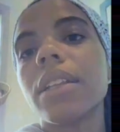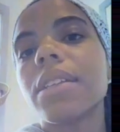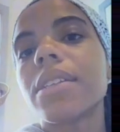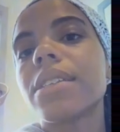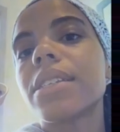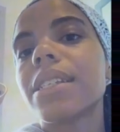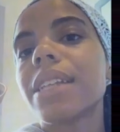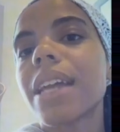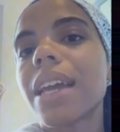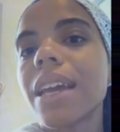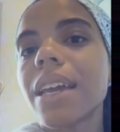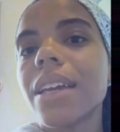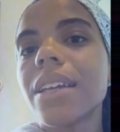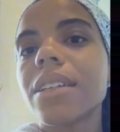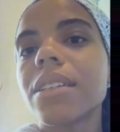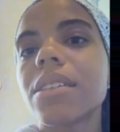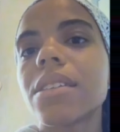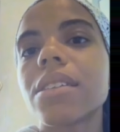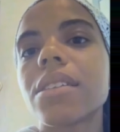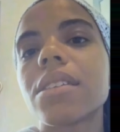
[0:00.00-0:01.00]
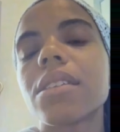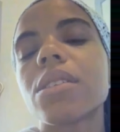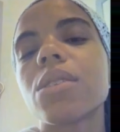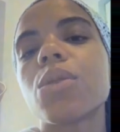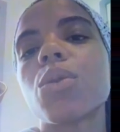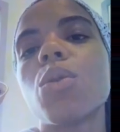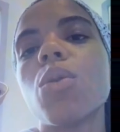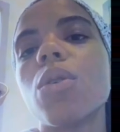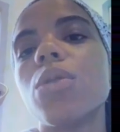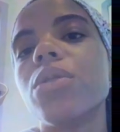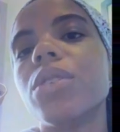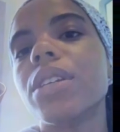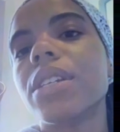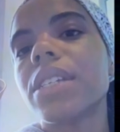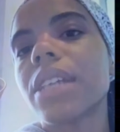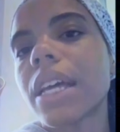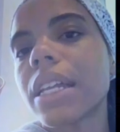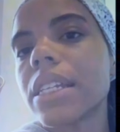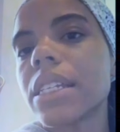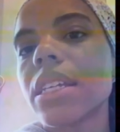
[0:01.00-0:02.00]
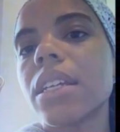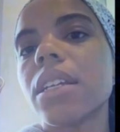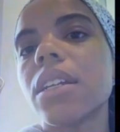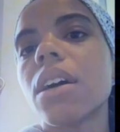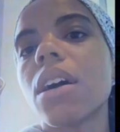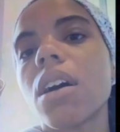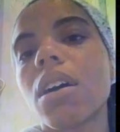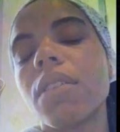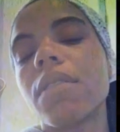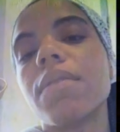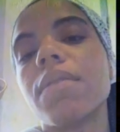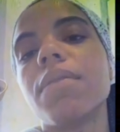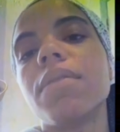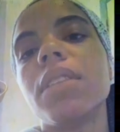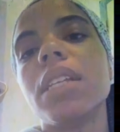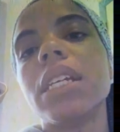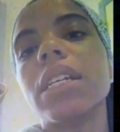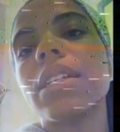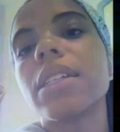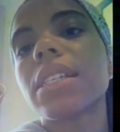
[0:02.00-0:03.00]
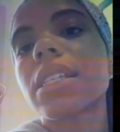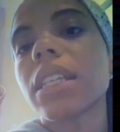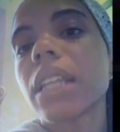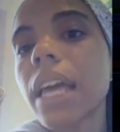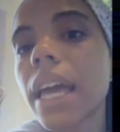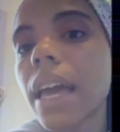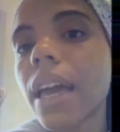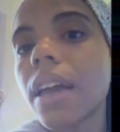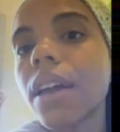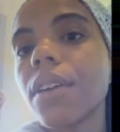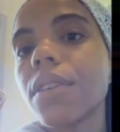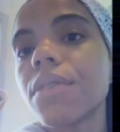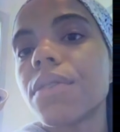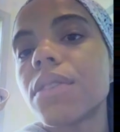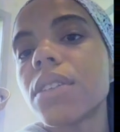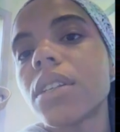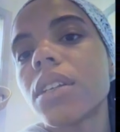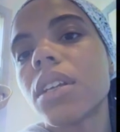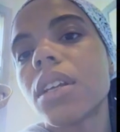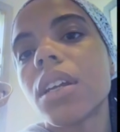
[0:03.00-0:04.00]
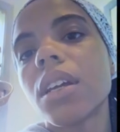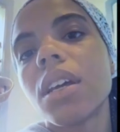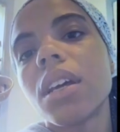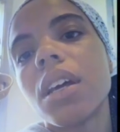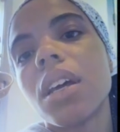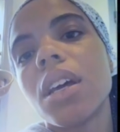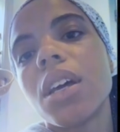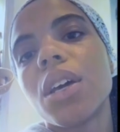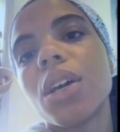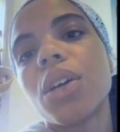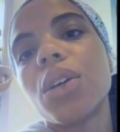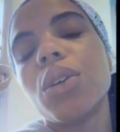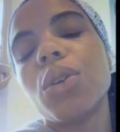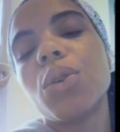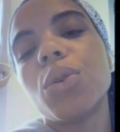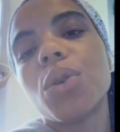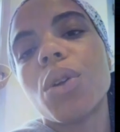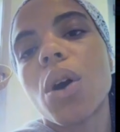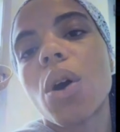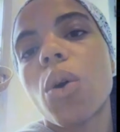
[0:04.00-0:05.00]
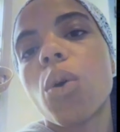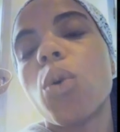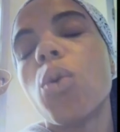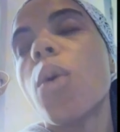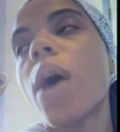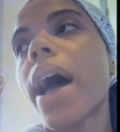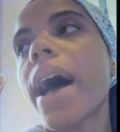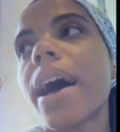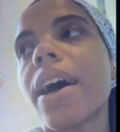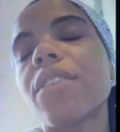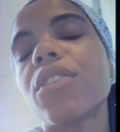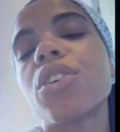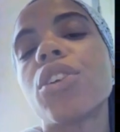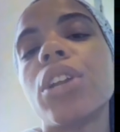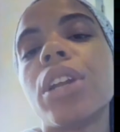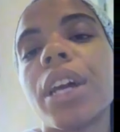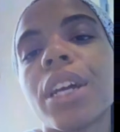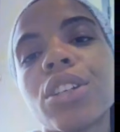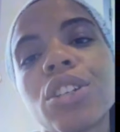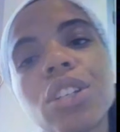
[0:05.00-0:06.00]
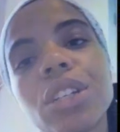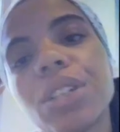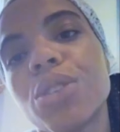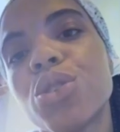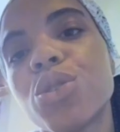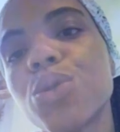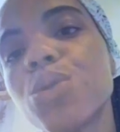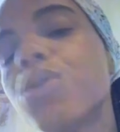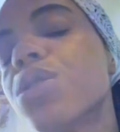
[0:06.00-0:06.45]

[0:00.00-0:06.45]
the States who are descendant of the enslaved, you know, who have connection to